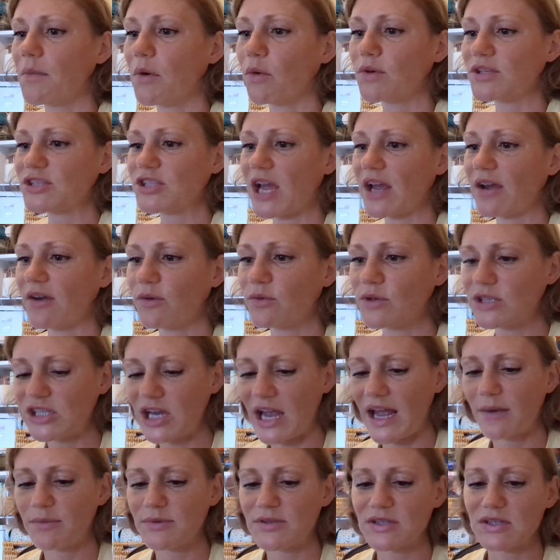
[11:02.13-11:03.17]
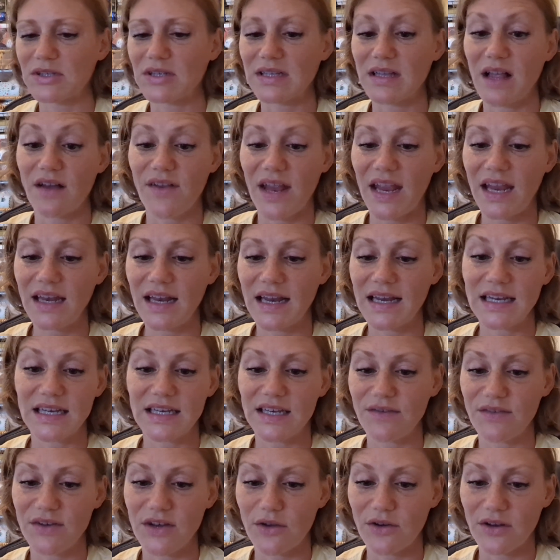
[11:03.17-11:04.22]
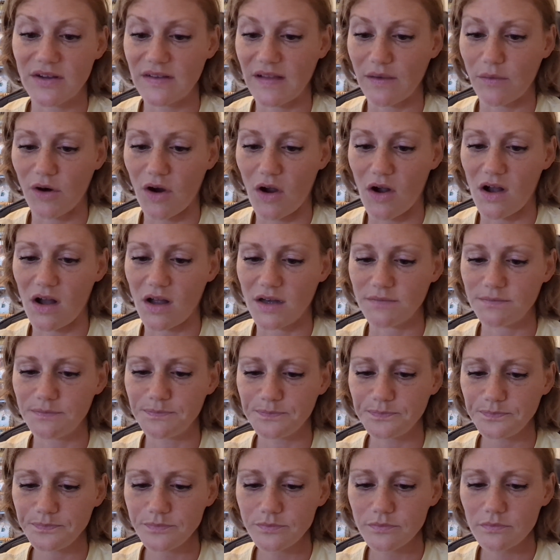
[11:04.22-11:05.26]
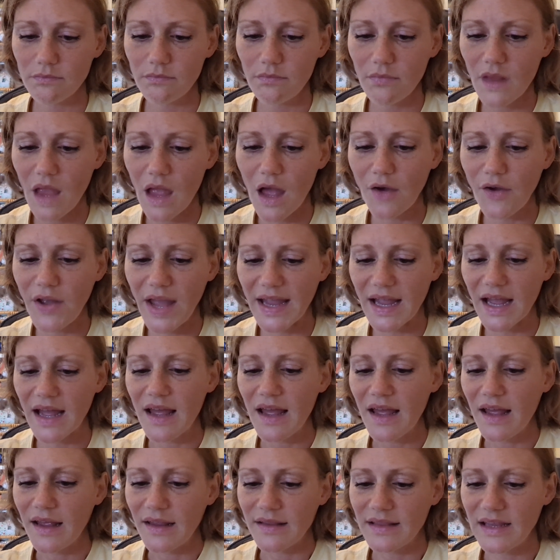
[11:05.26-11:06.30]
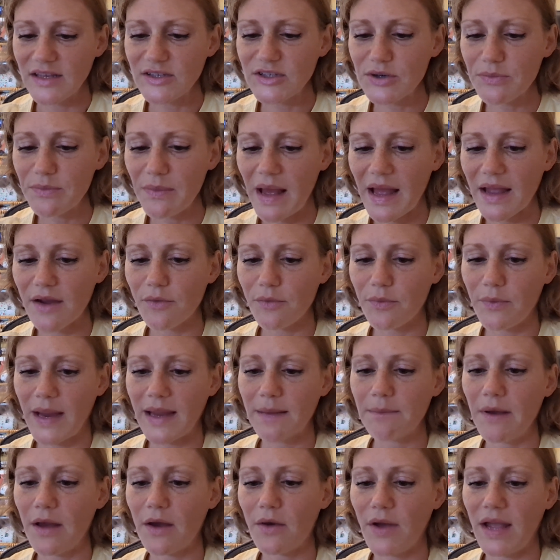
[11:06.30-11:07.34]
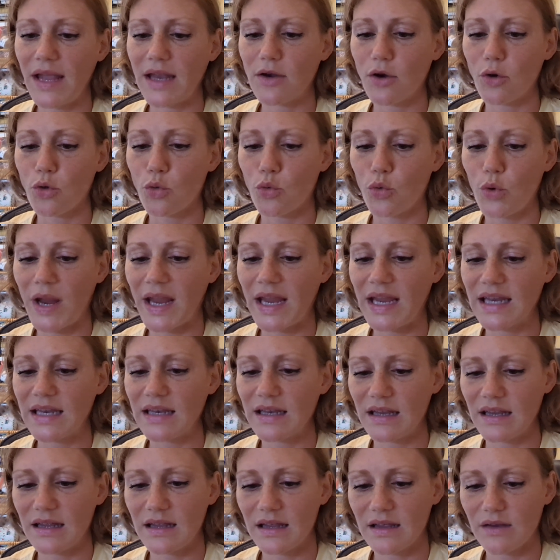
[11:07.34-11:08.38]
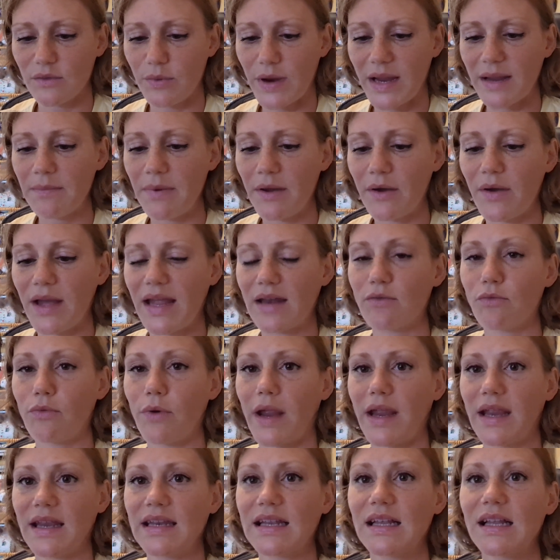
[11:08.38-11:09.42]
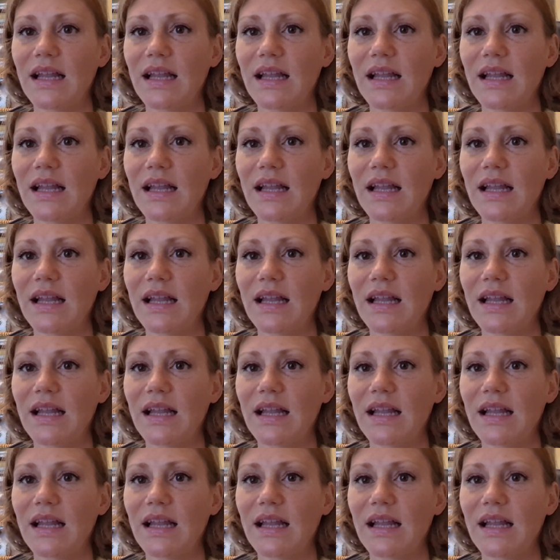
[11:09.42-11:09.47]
which I absolutely loved. And I didn't even notice they were on. Okay, these are my rainbow and rain